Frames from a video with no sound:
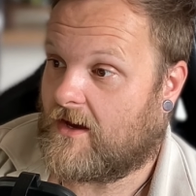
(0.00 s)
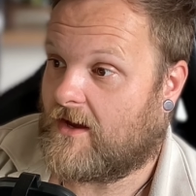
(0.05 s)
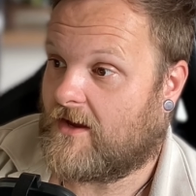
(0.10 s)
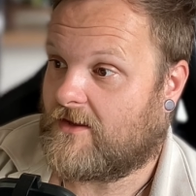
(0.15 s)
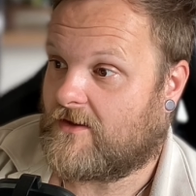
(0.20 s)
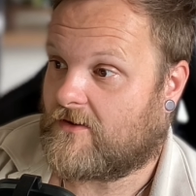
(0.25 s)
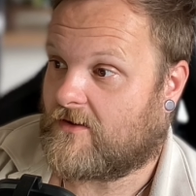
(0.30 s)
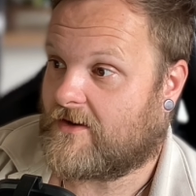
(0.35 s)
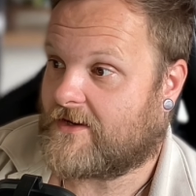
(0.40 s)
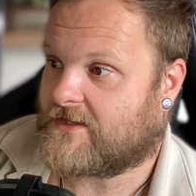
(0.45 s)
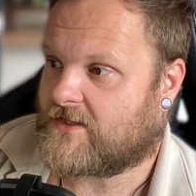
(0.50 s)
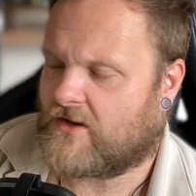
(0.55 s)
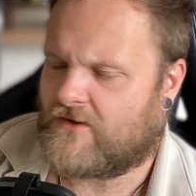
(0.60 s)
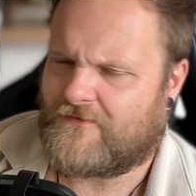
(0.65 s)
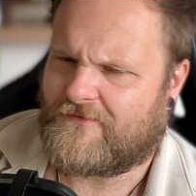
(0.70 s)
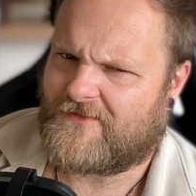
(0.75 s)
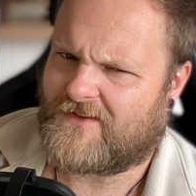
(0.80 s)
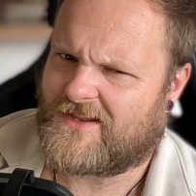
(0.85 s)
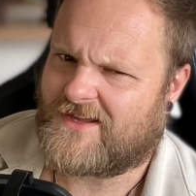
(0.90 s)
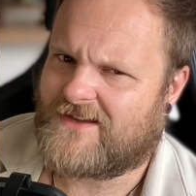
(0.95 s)
you guys,
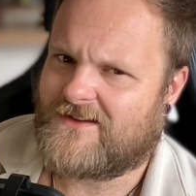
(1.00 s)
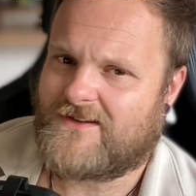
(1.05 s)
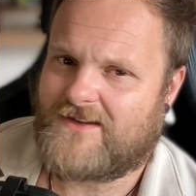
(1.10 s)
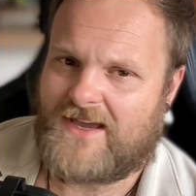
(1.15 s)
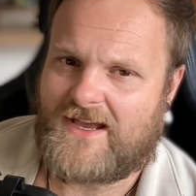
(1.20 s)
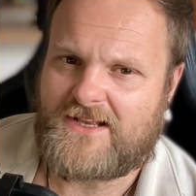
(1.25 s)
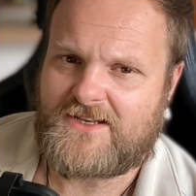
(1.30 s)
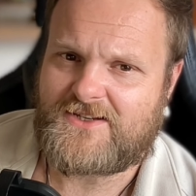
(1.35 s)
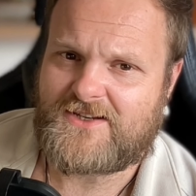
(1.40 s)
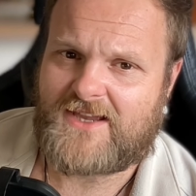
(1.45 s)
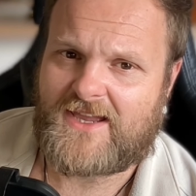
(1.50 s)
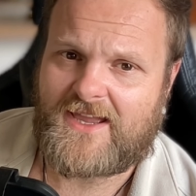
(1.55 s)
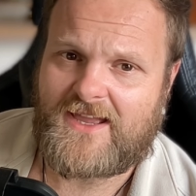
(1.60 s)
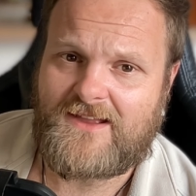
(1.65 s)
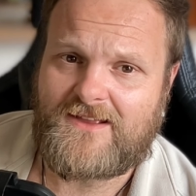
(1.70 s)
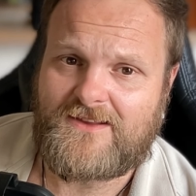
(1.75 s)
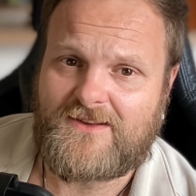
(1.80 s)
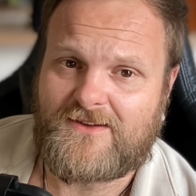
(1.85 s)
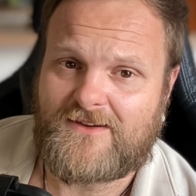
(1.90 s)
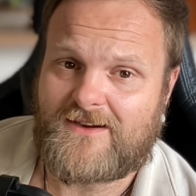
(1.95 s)
hopefully
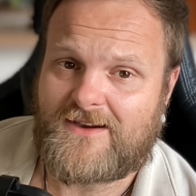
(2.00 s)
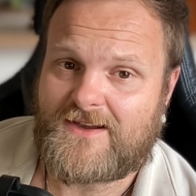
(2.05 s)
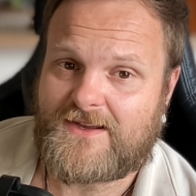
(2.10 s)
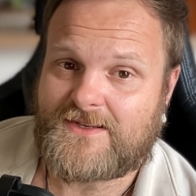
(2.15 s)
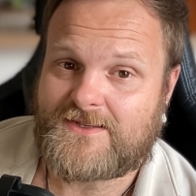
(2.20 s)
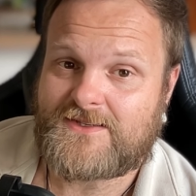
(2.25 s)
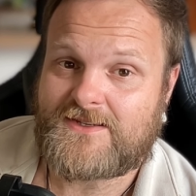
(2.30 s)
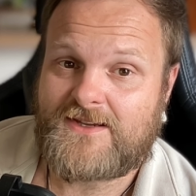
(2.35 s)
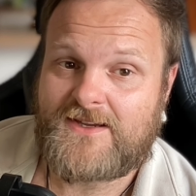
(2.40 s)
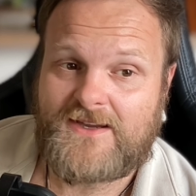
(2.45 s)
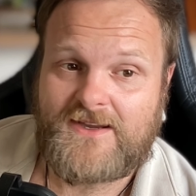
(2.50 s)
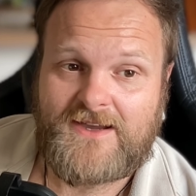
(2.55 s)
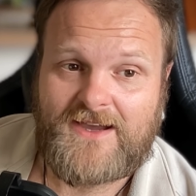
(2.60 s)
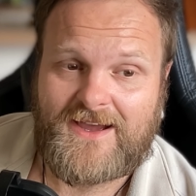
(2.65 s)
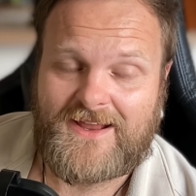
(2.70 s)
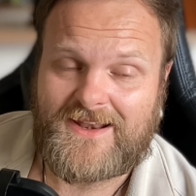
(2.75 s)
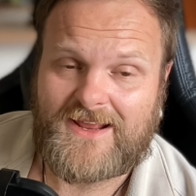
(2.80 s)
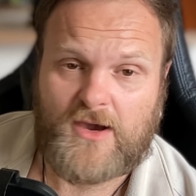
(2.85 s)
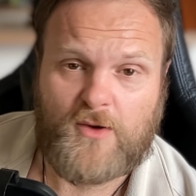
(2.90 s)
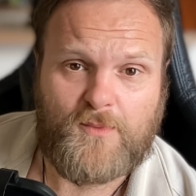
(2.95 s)
educating you guys
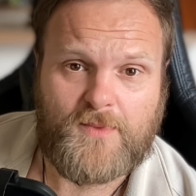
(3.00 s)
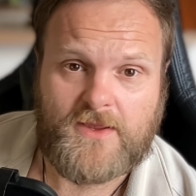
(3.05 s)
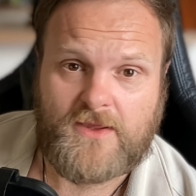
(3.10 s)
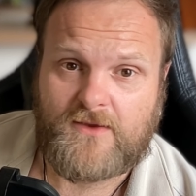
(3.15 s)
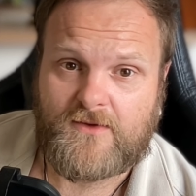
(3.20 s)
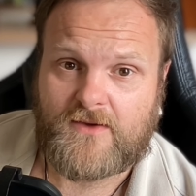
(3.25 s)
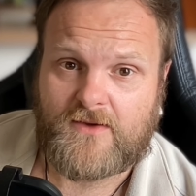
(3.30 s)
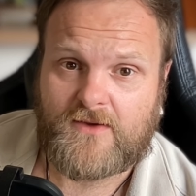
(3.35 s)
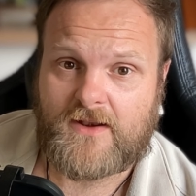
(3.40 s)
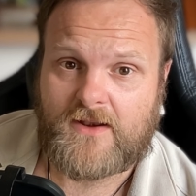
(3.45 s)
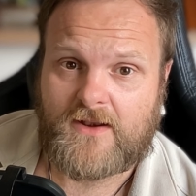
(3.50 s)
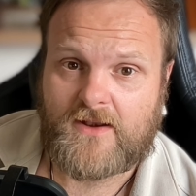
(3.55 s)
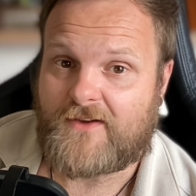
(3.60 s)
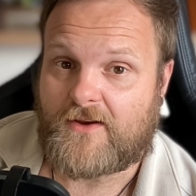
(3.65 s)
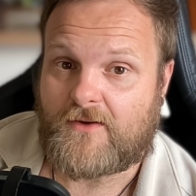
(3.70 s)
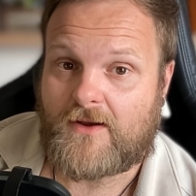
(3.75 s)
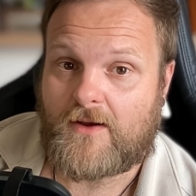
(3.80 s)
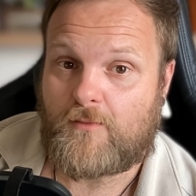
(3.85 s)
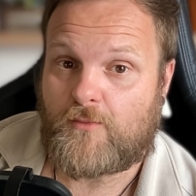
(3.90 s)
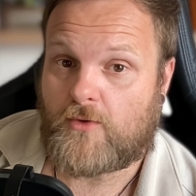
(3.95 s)
and helping you kind of
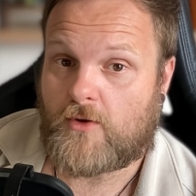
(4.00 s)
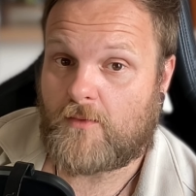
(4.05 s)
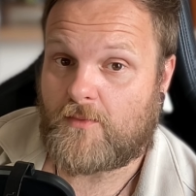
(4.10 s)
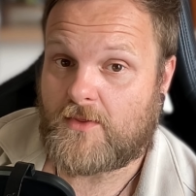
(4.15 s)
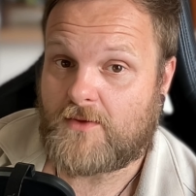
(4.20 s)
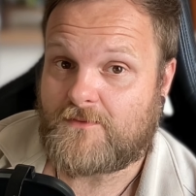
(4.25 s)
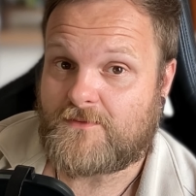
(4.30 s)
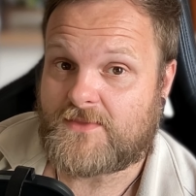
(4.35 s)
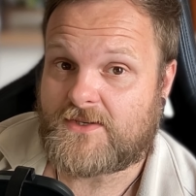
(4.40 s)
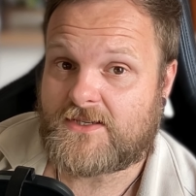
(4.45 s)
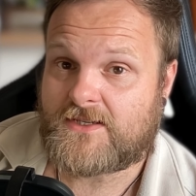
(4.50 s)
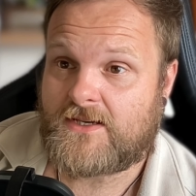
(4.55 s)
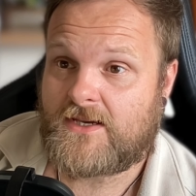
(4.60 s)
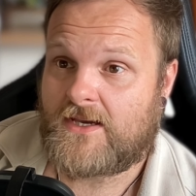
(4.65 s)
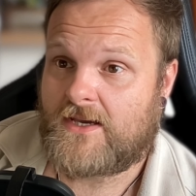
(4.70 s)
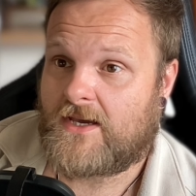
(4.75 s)
figure out problems.